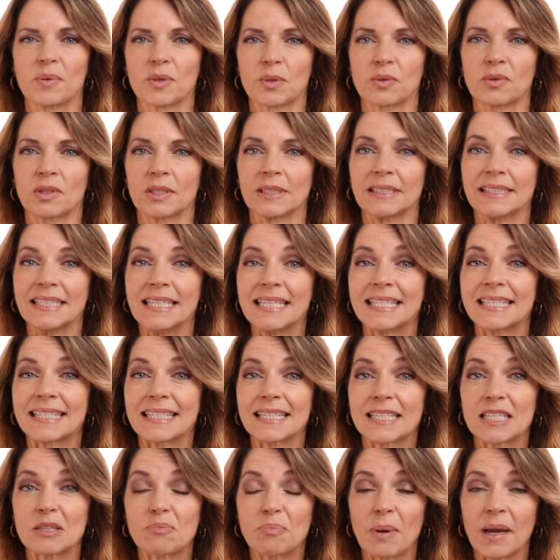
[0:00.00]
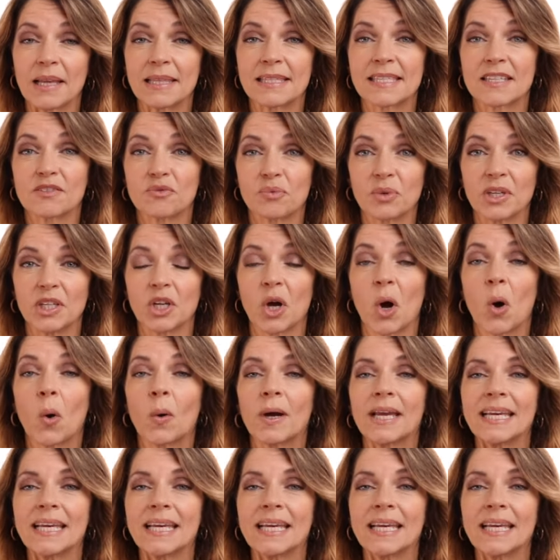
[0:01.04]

So the least expensive we know